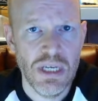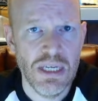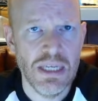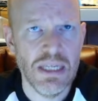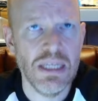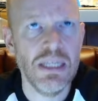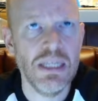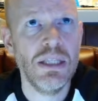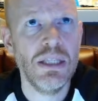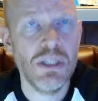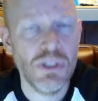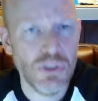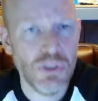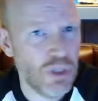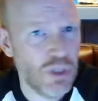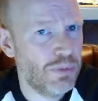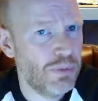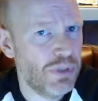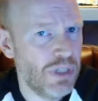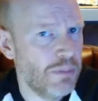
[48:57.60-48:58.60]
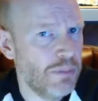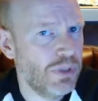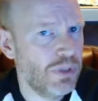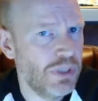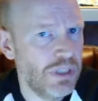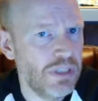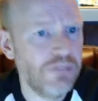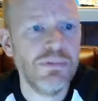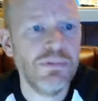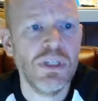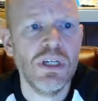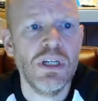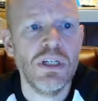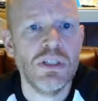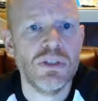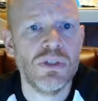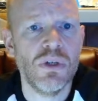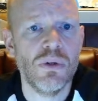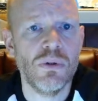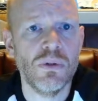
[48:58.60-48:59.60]
in the description, I believe.
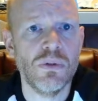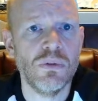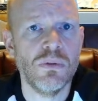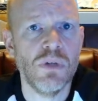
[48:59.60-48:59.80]
So